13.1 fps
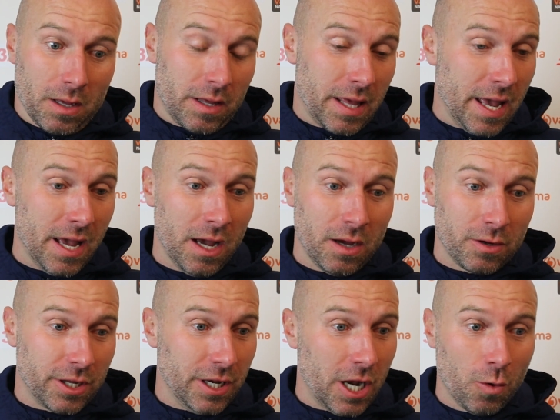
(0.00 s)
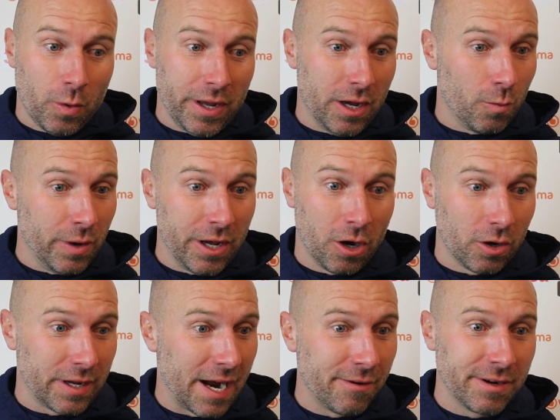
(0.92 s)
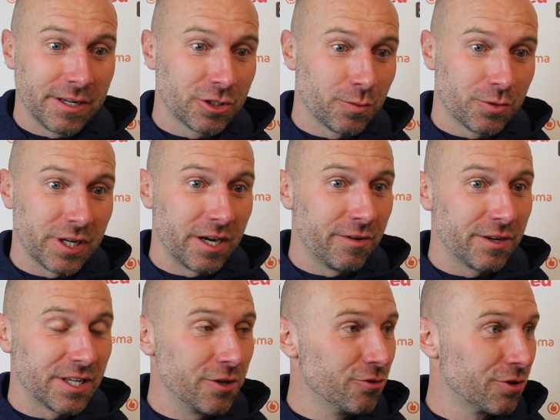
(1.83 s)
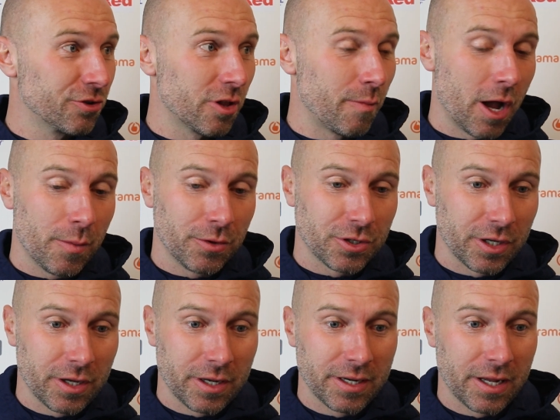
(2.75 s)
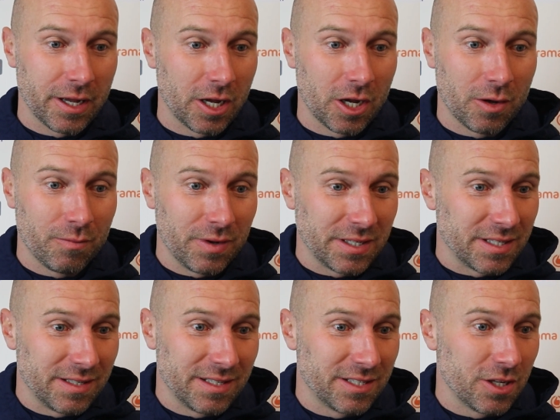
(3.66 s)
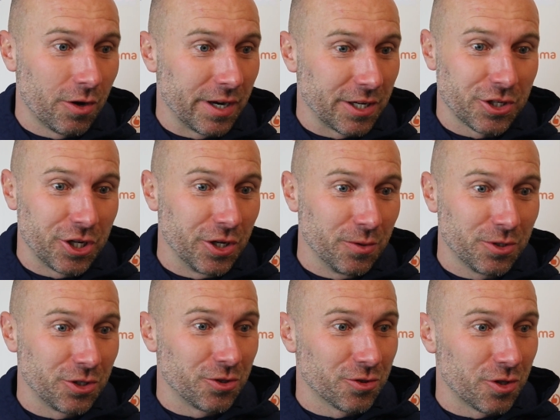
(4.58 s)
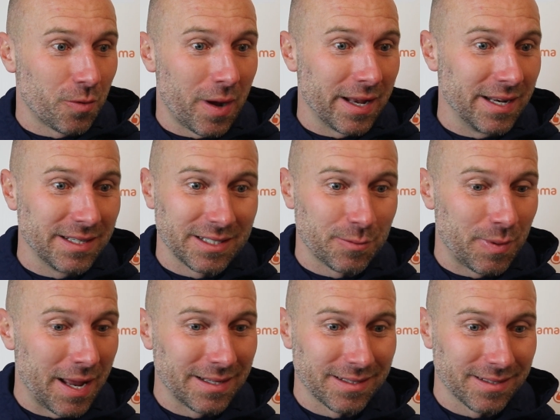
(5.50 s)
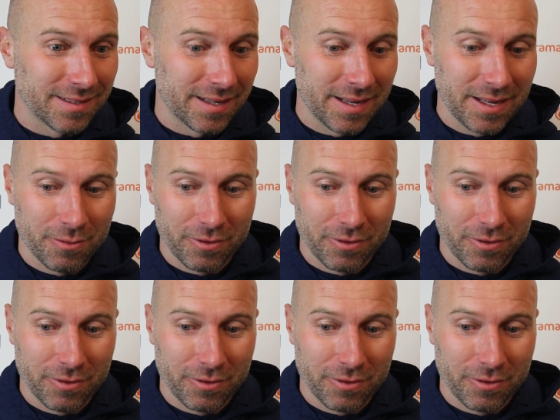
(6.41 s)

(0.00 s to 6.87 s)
Yeah, you know, we are carrying some serious injuries at the moment, and listen, it's not an excuse, it's just the way it is. It's plain to see.